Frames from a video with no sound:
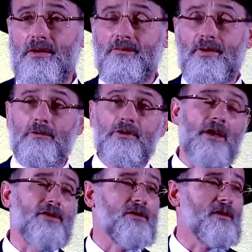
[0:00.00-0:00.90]
the
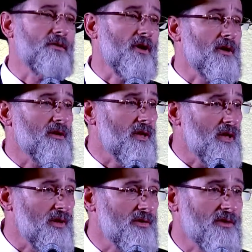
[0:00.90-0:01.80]
foundation of our
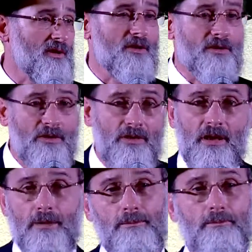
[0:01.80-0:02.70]
test is the
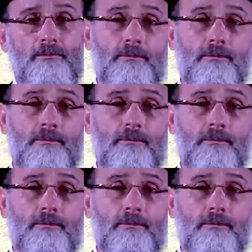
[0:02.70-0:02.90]
same.